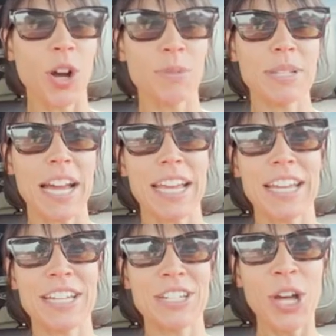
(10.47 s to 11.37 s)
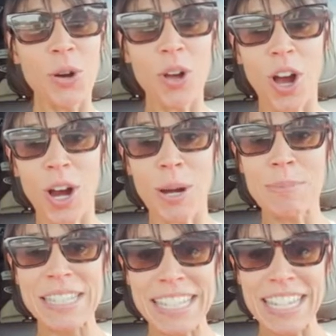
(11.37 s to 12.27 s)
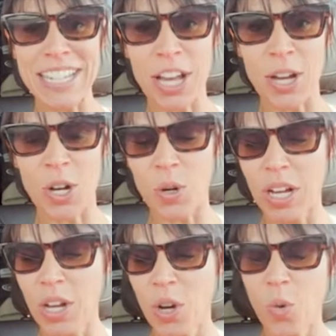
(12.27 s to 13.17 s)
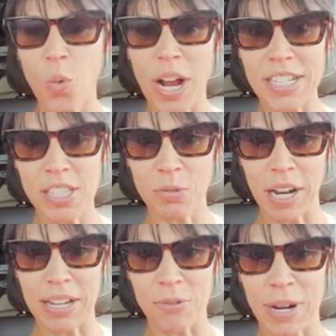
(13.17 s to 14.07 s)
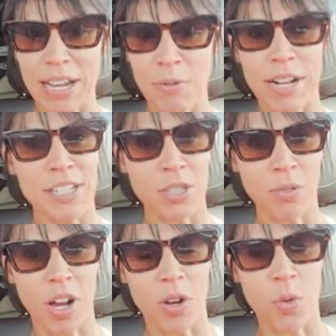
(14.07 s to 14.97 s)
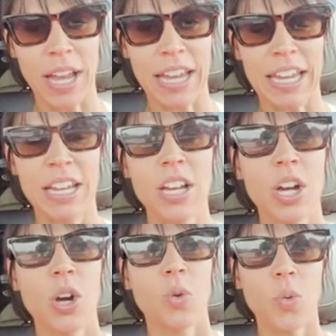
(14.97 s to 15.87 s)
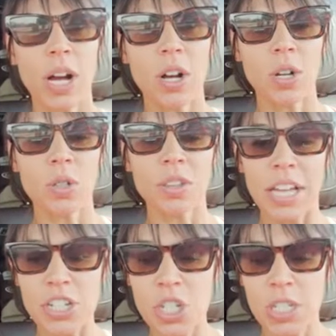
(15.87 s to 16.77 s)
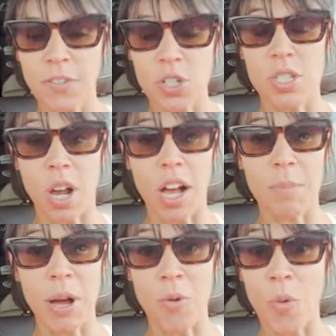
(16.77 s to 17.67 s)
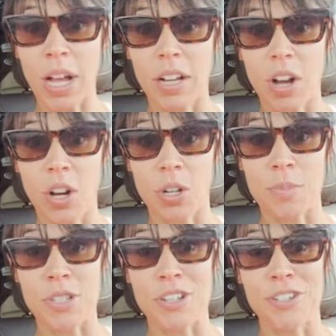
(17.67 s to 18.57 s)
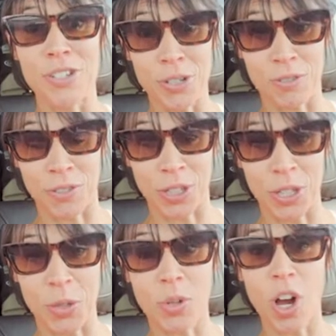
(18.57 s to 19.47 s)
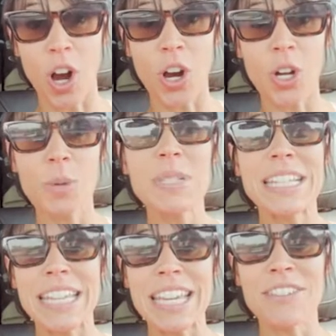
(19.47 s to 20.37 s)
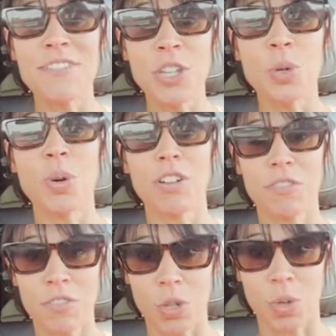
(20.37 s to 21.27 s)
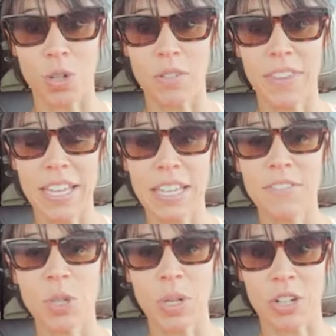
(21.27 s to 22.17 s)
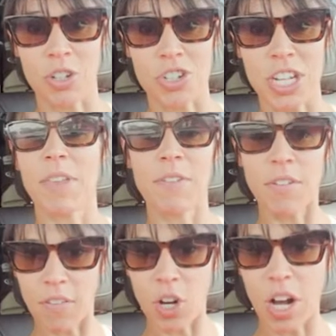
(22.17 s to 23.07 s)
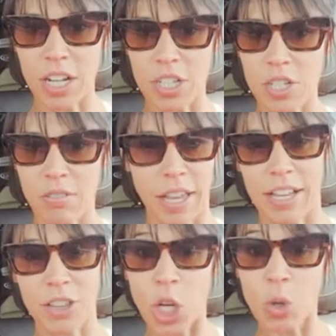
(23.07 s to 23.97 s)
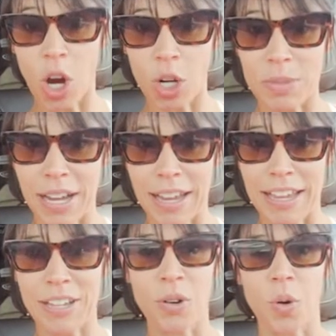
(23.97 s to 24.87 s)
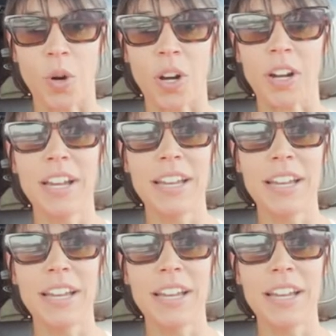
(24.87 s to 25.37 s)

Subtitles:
diet, no carbs, keto. What's the right way? What's the wrong way? Well, let's just first talk about what carbs do for you. Carbs give you fuel. They give you energy. If you've ever gone on like a low carb diet or